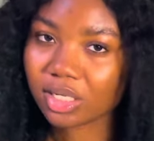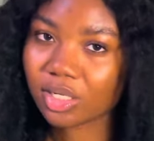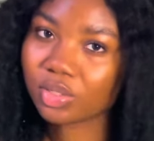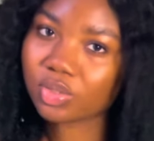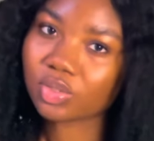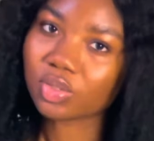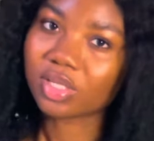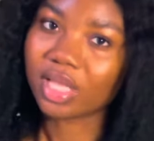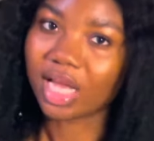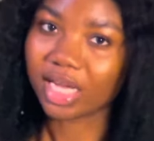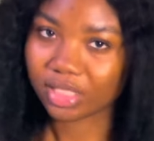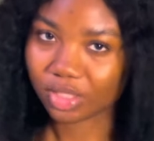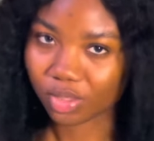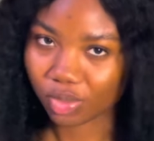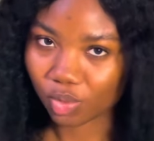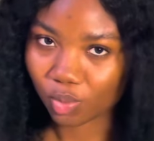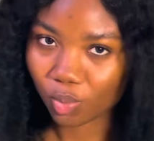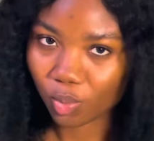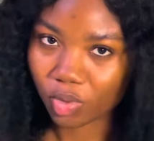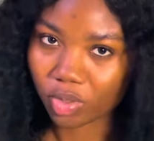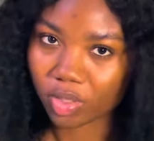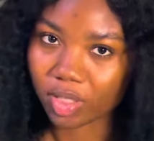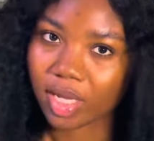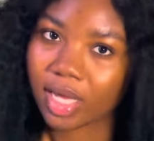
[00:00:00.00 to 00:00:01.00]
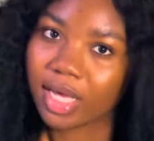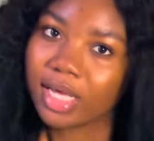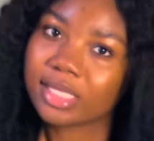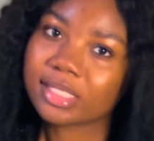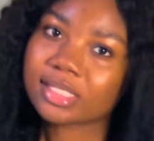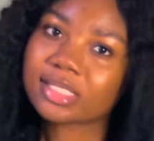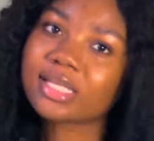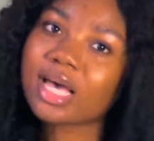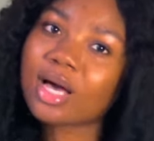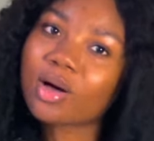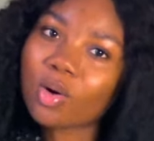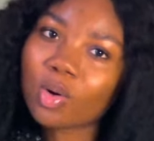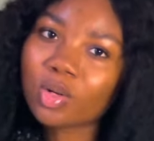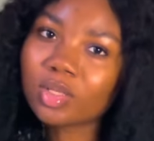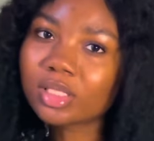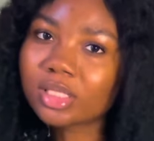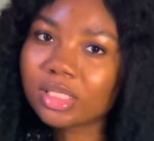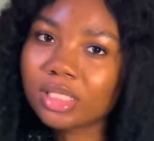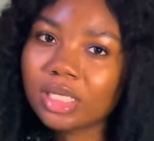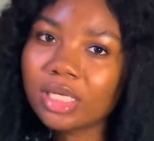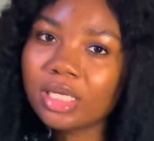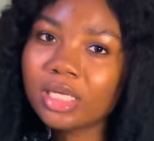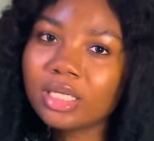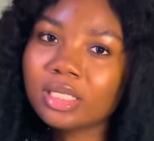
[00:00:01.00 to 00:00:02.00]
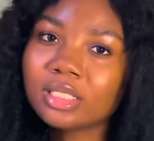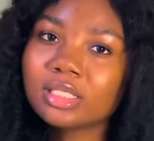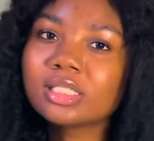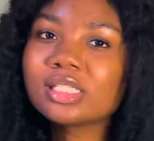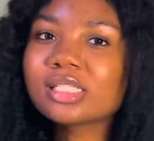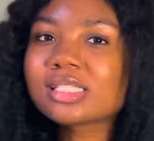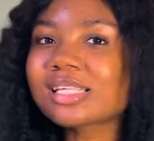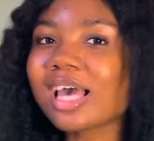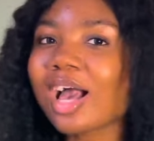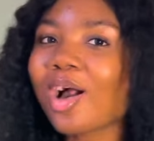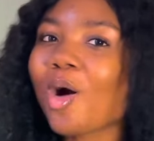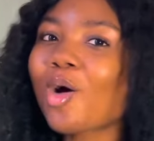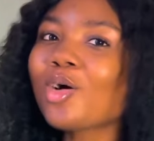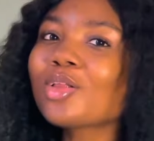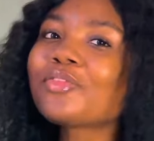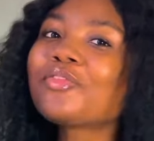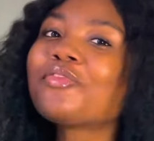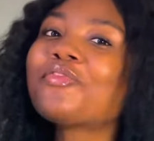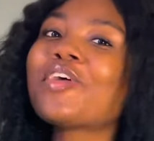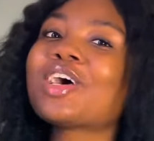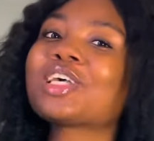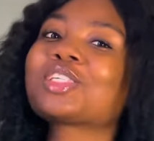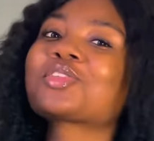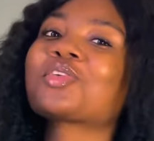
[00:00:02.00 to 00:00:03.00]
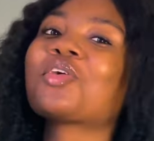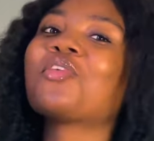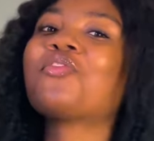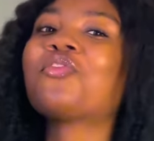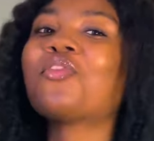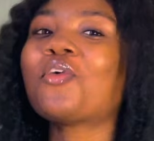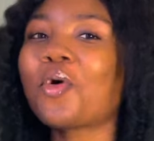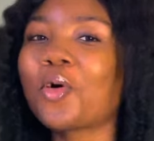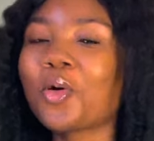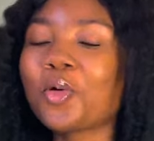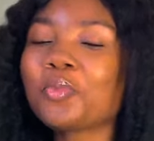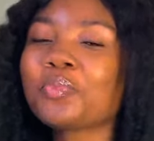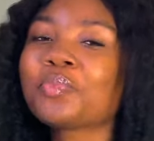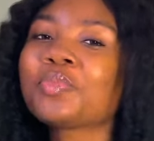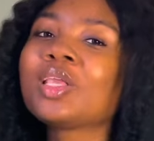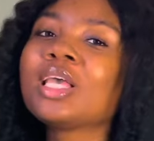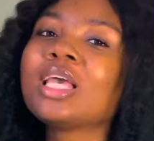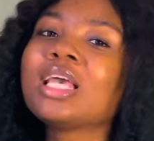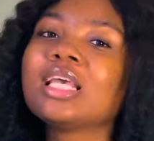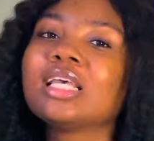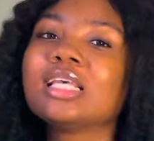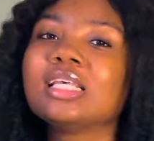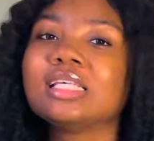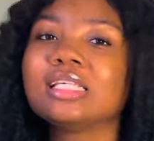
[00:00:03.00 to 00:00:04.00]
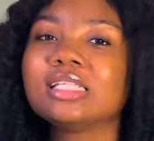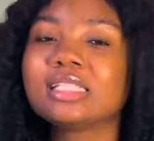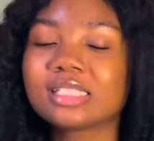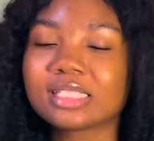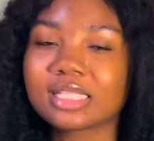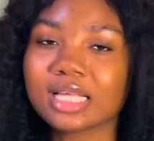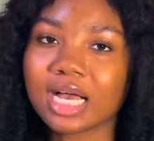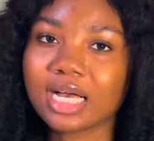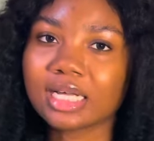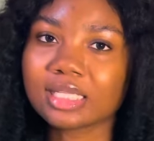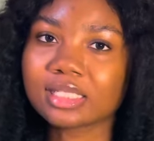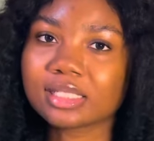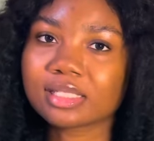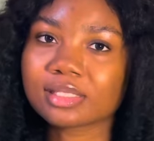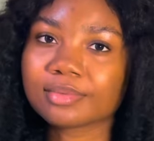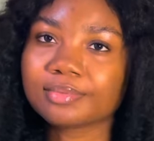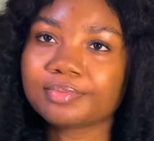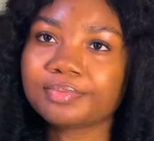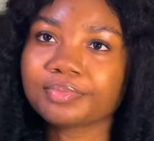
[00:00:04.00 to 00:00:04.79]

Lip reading: So that is one. Secondly, the second first of all is that